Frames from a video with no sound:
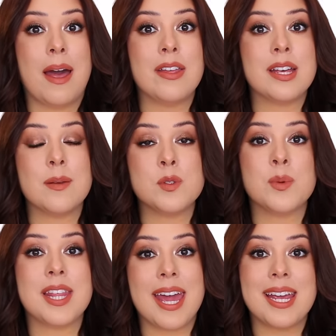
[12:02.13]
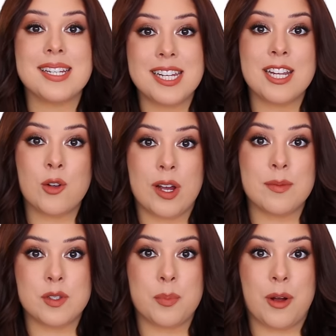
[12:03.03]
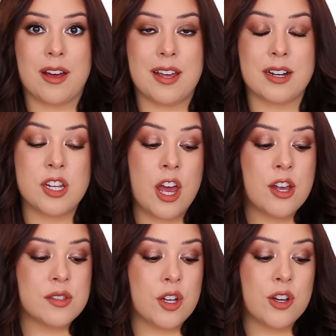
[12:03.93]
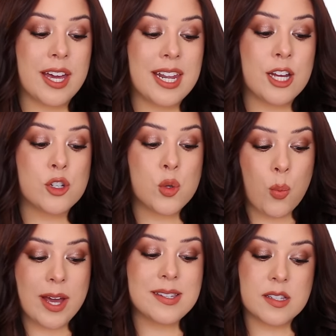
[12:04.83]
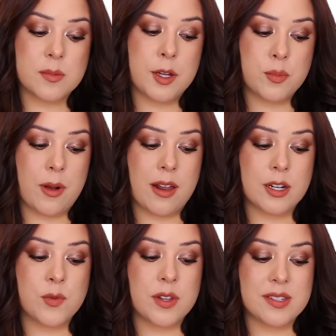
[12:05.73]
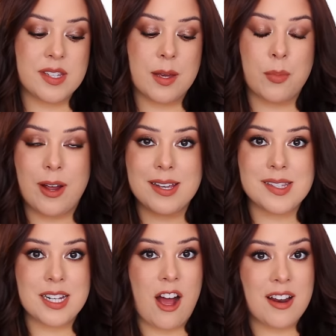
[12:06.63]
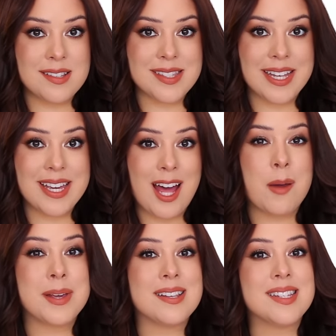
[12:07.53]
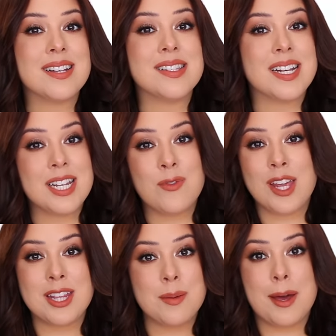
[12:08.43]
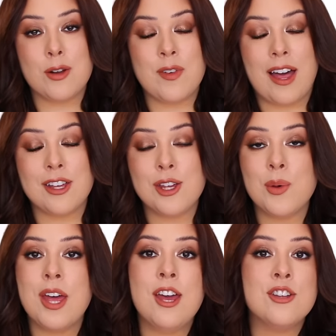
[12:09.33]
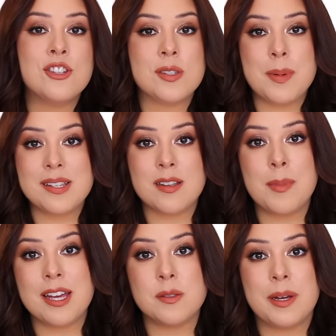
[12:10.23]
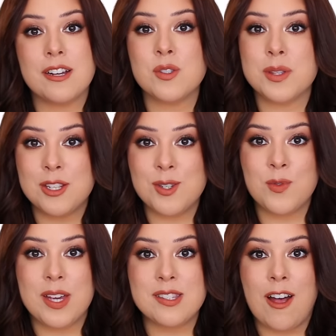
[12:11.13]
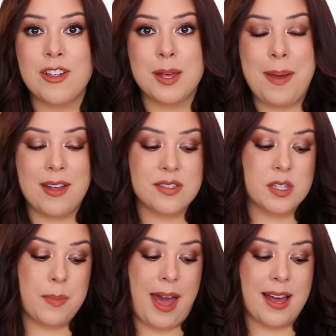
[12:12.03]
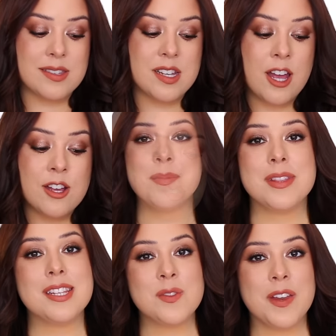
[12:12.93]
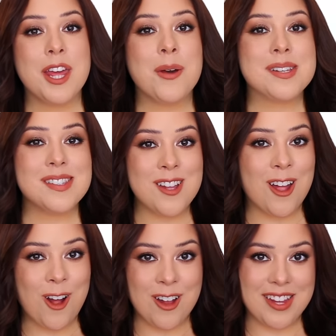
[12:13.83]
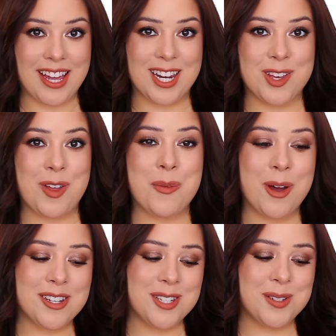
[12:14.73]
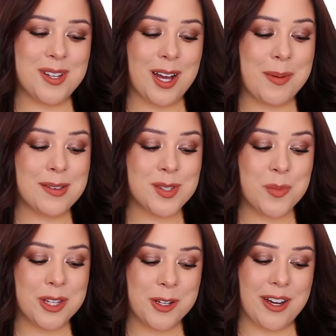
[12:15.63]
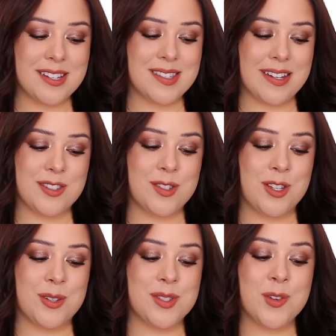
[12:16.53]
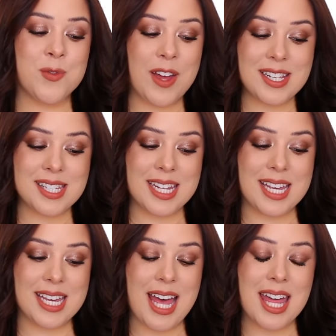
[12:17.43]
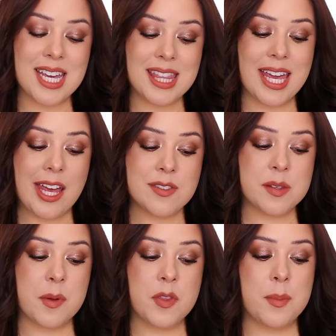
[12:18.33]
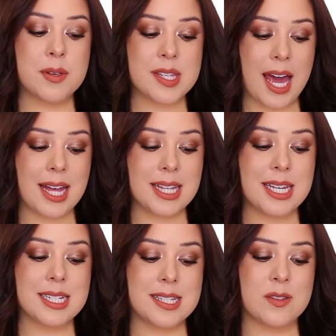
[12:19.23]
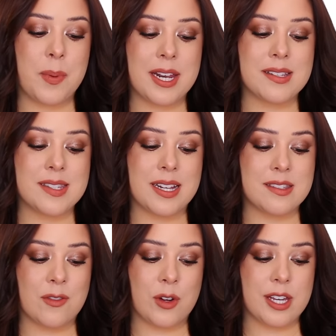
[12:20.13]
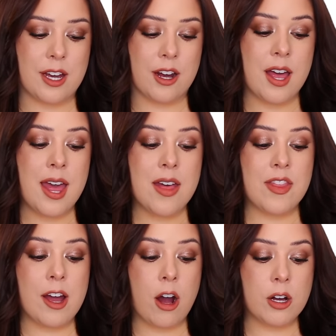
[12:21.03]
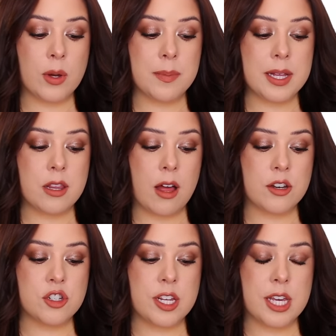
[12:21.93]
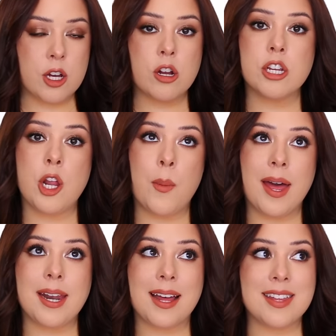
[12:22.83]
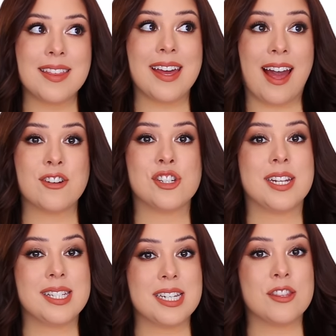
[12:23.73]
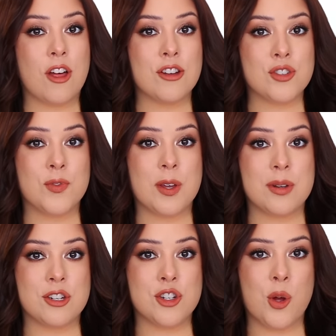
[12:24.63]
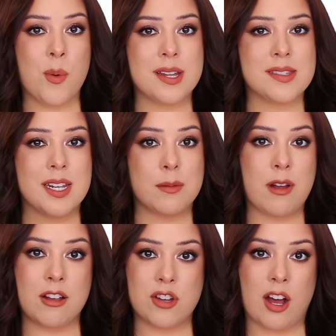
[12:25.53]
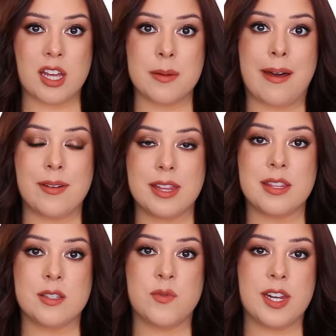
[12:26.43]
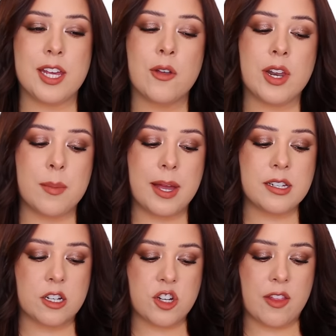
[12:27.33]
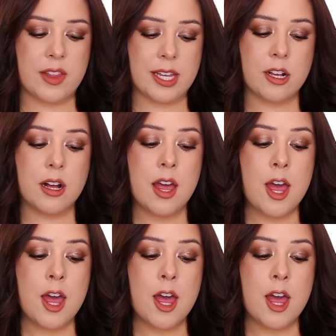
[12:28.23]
palette comes with 18 grams of product. So you're getting twice as much product for the same price. And honestly, I'm guessing a significantly better value just based on my experience with the Too Faced holiday palettes in the past. This video is not all negative. I want to talk about some really great sets too. So Fenty, I think they have some of the most highly anticipated sets every year. They are going to be launching, or you know what? I think they actually did launch a few additional ones that I'm not talking about in this video that I might touch on later,